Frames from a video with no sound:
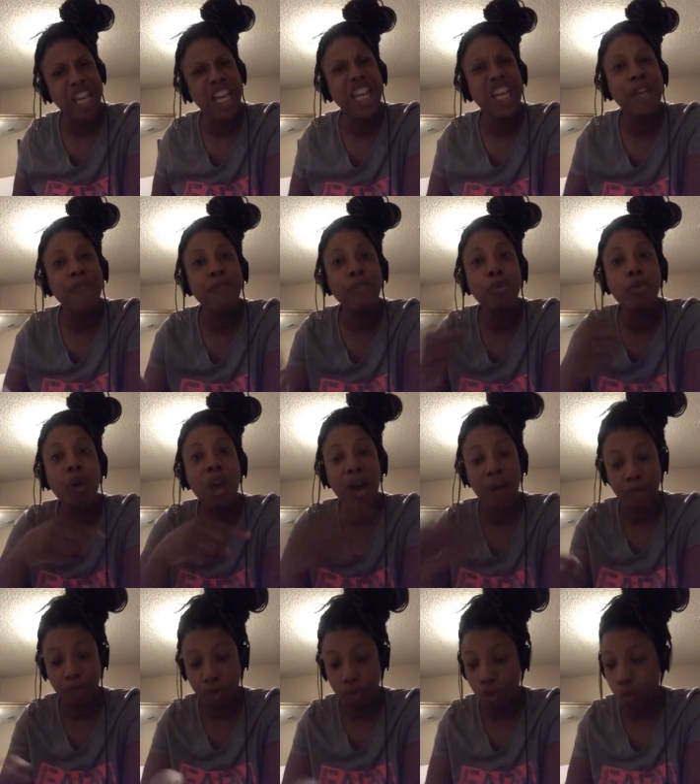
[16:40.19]
If you
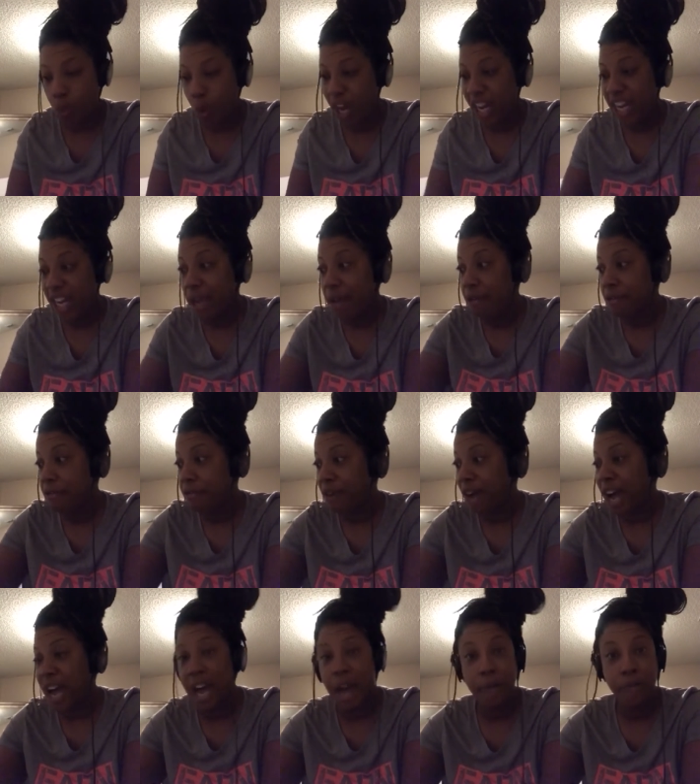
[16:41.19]
have to wait
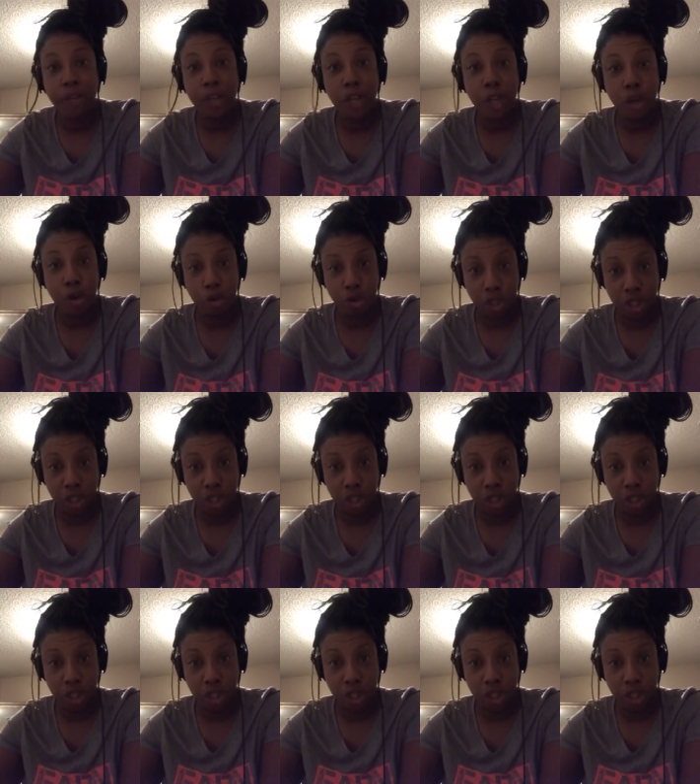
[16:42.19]
5 years